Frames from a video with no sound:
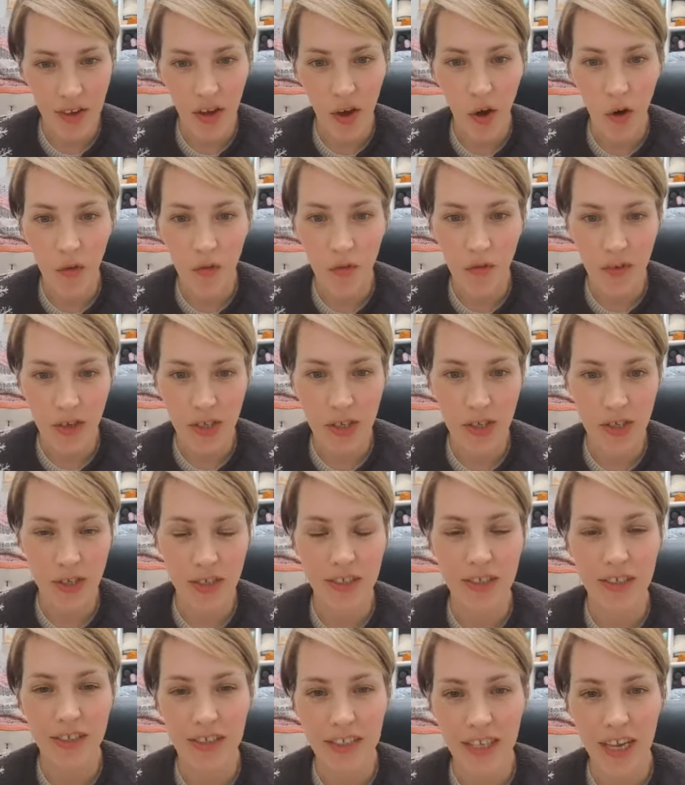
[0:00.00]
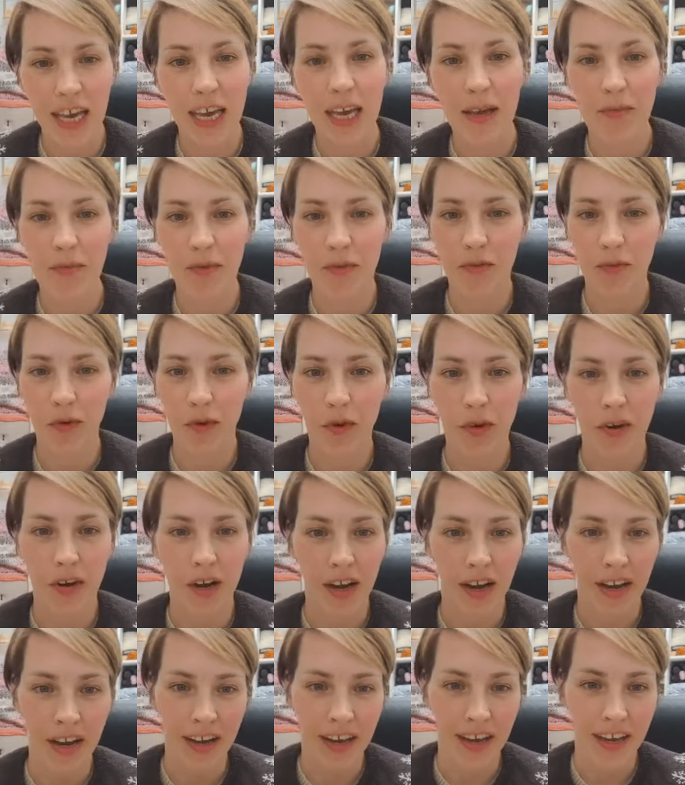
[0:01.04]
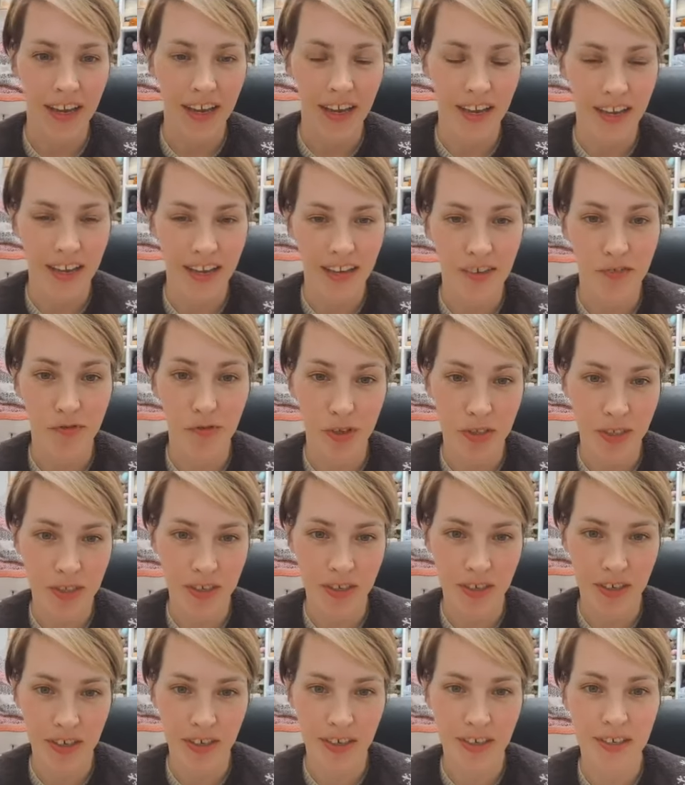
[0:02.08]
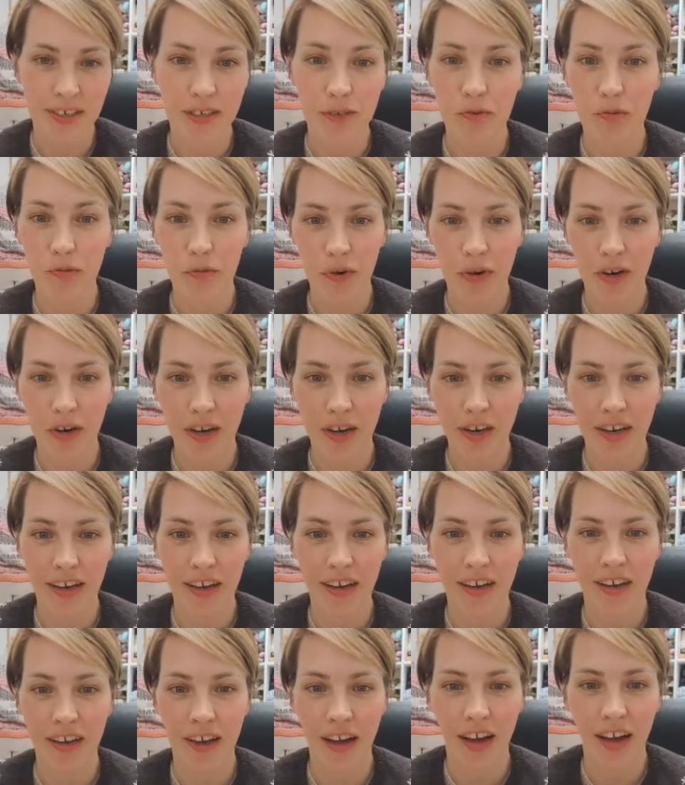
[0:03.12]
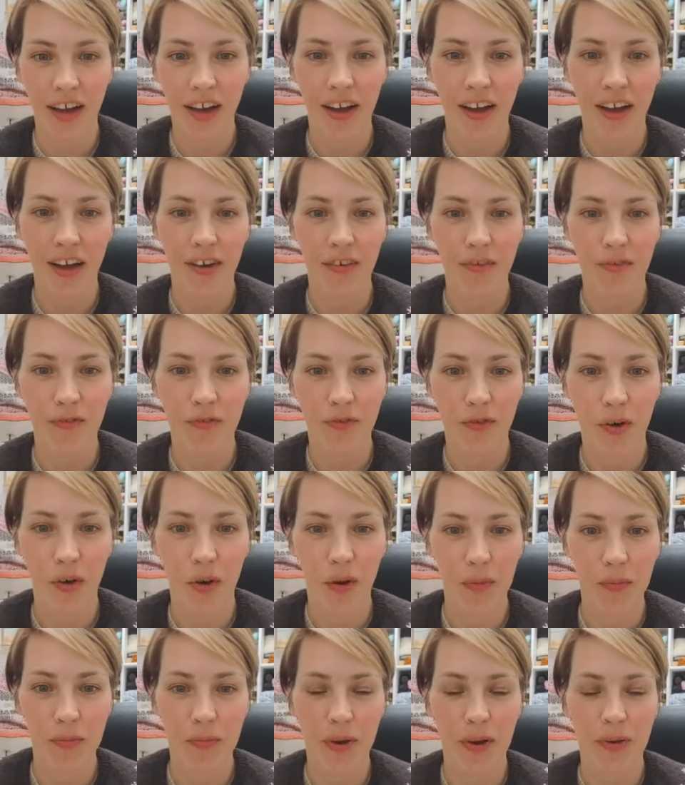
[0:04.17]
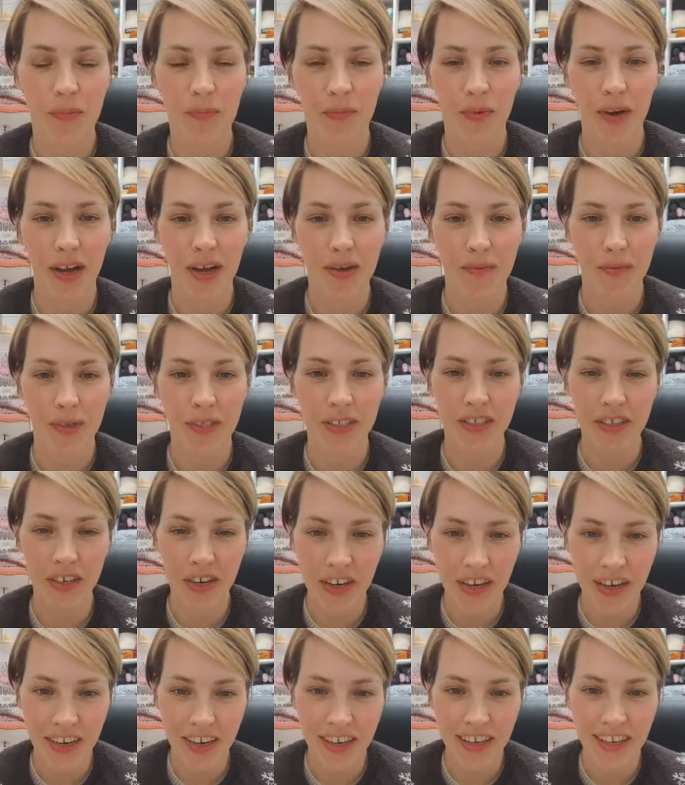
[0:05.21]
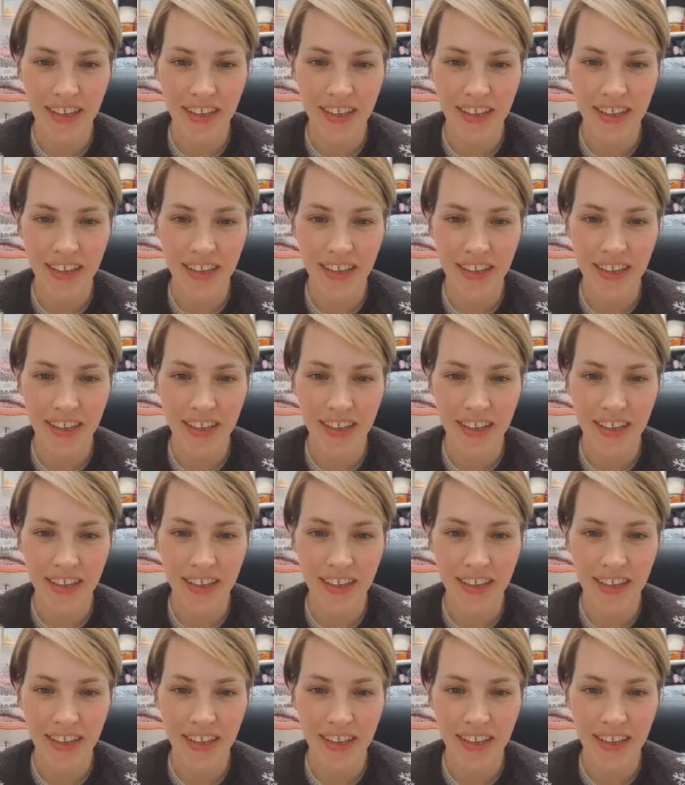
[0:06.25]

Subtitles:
official day before I return to work from my maternity